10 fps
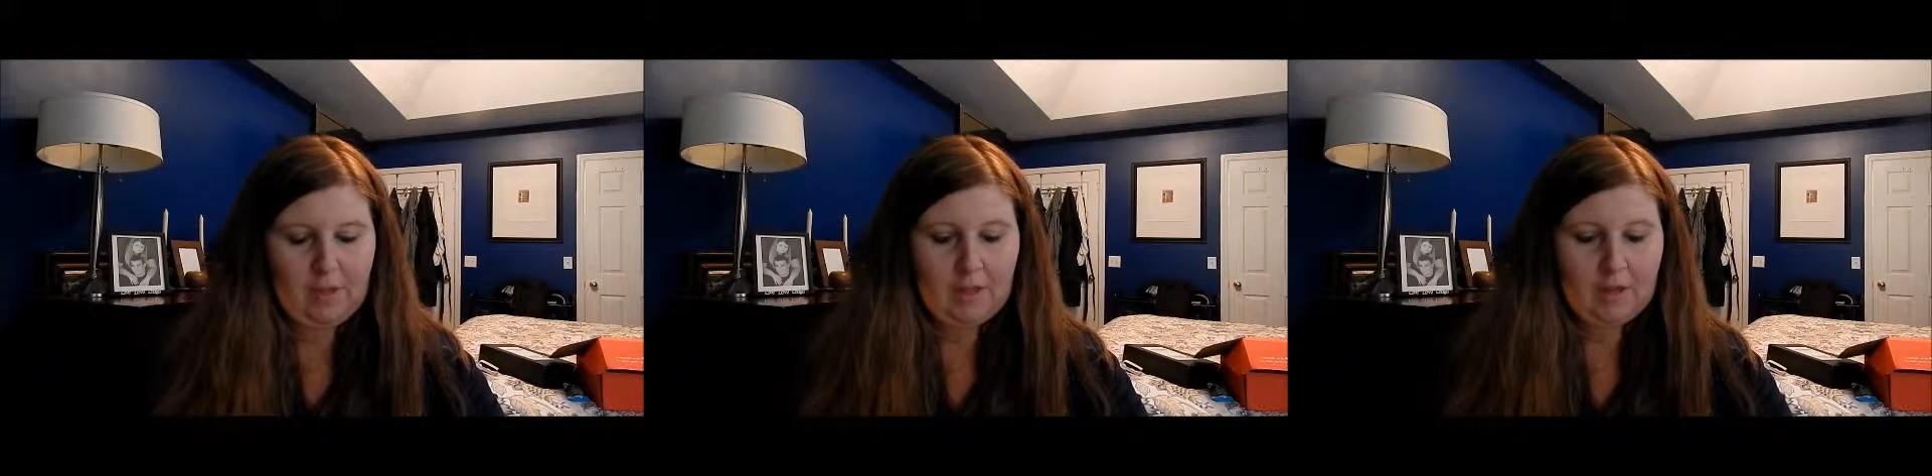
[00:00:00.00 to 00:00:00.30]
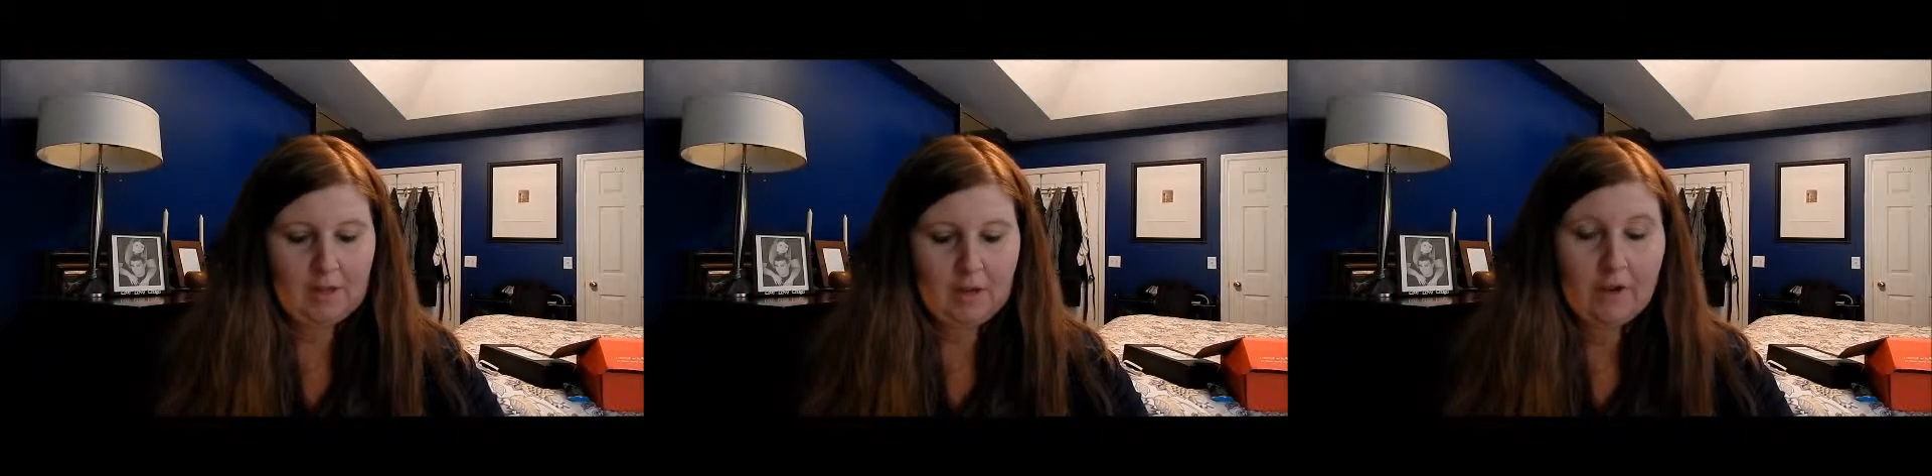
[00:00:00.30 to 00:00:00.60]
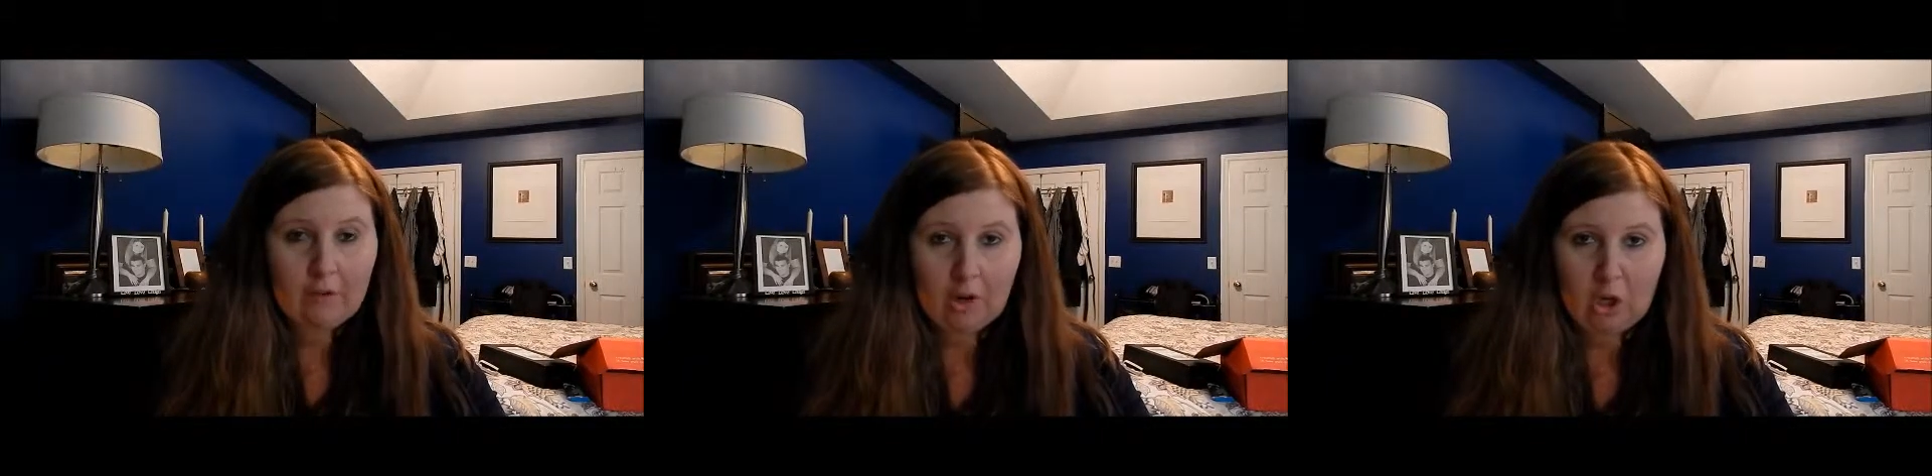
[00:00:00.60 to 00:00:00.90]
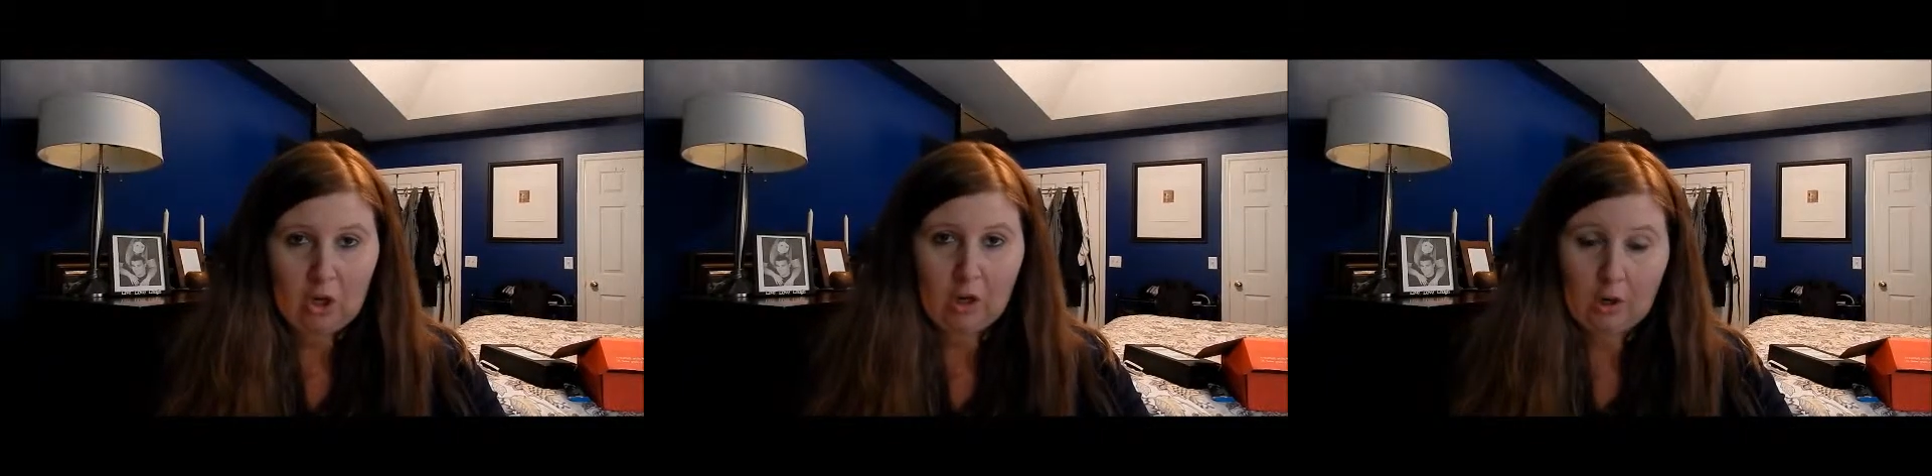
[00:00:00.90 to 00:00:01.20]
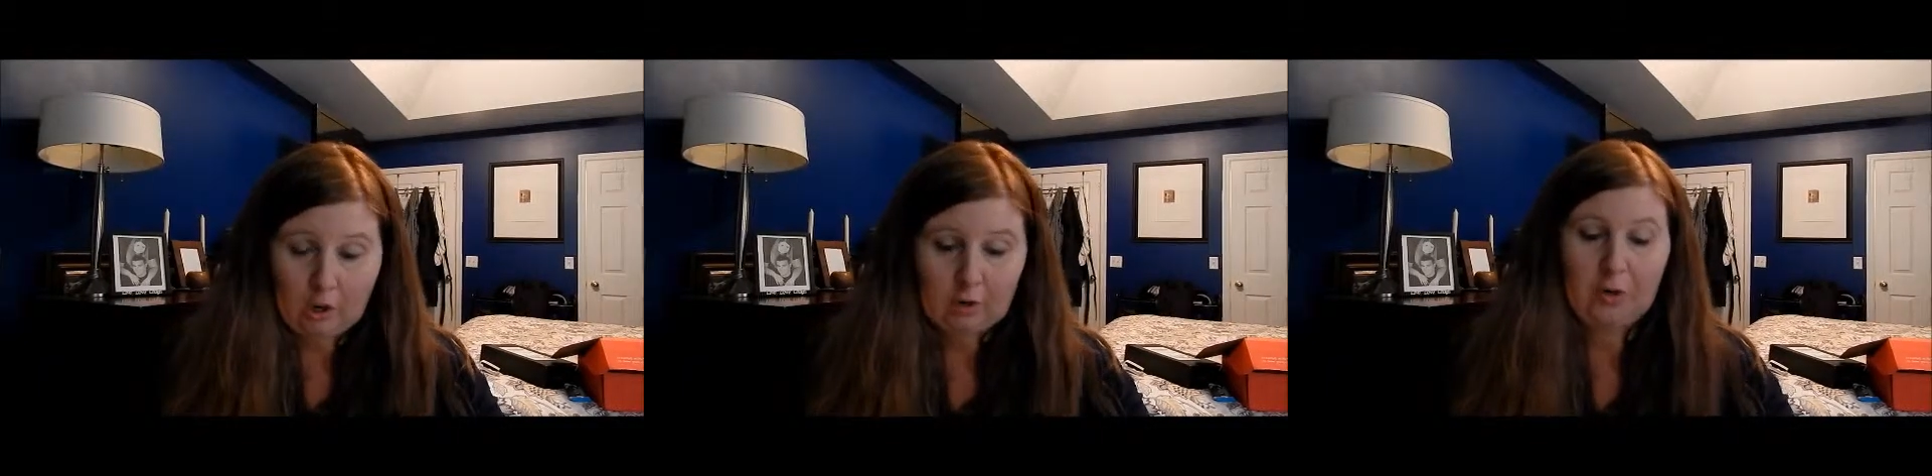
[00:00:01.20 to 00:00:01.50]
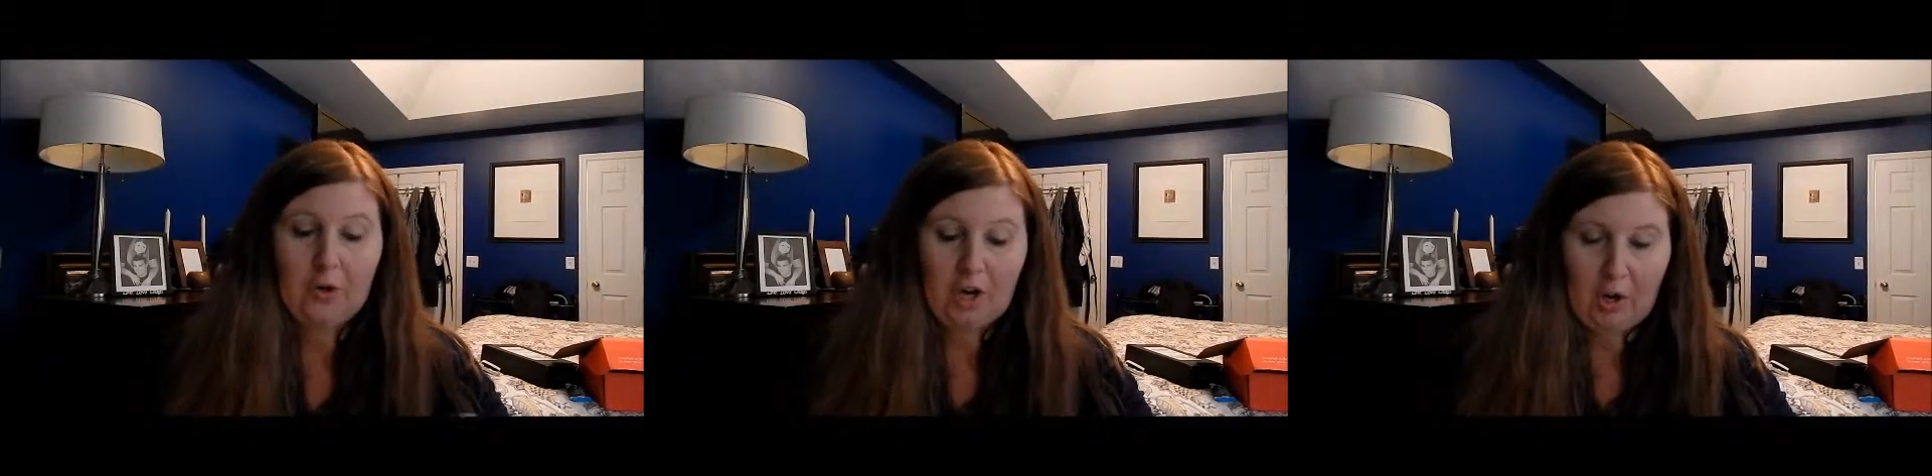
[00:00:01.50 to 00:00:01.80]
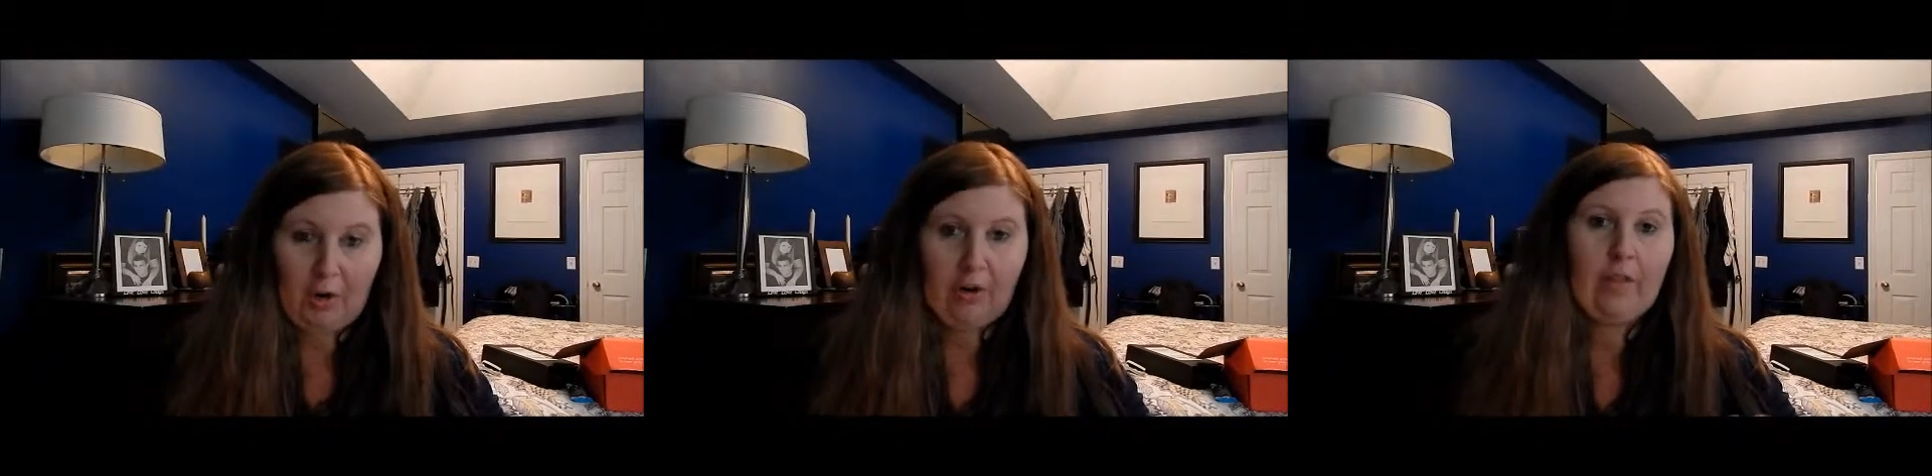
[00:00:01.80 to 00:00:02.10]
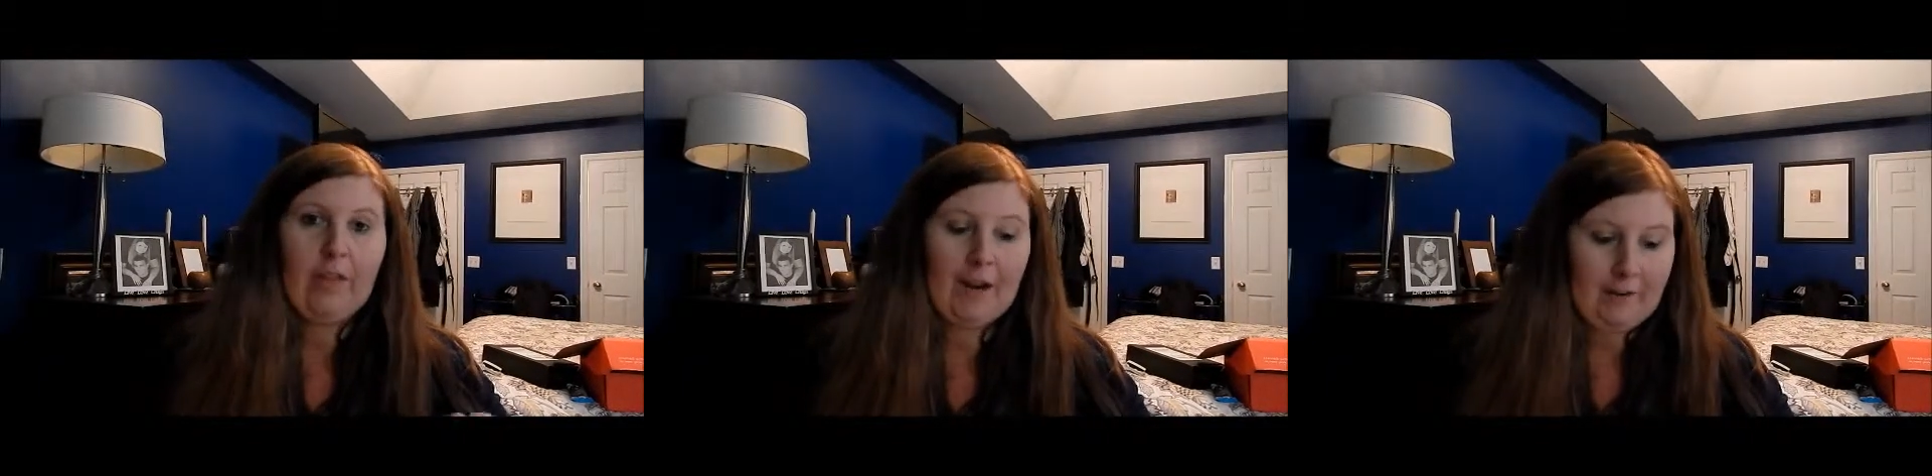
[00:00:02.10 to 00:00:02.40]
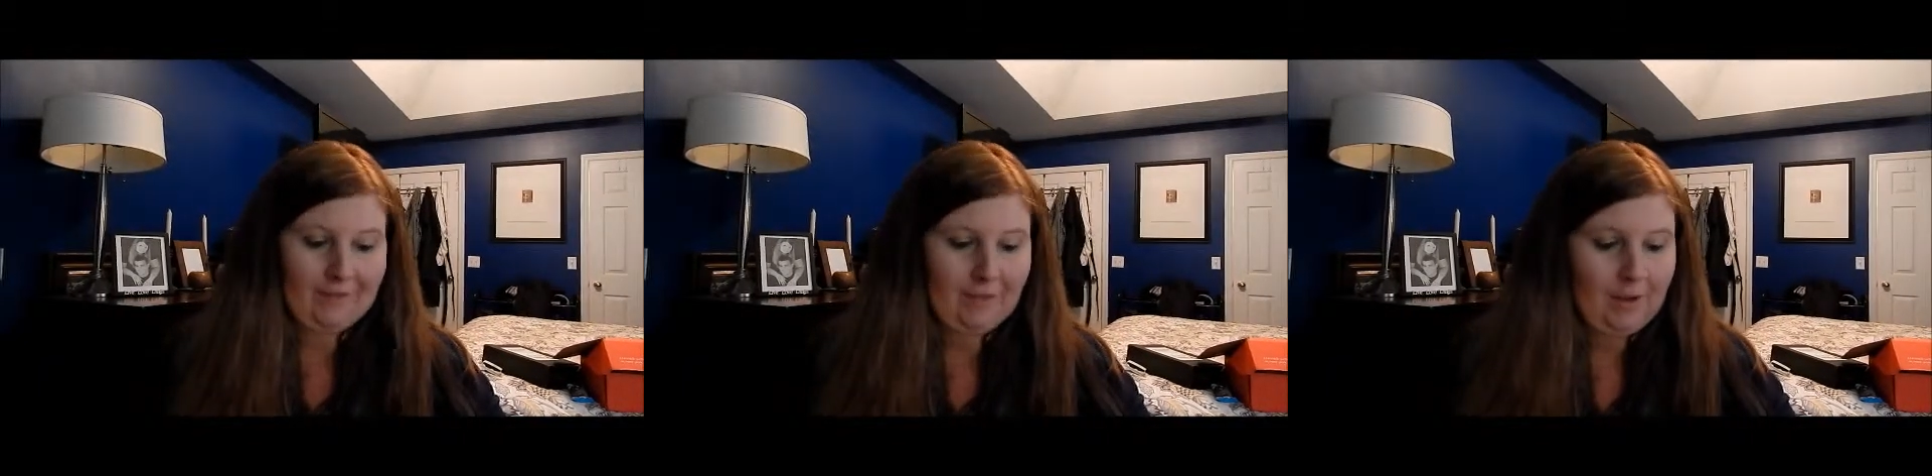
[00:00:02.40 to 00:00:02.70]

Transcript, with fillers: this CoverGirl haul that I've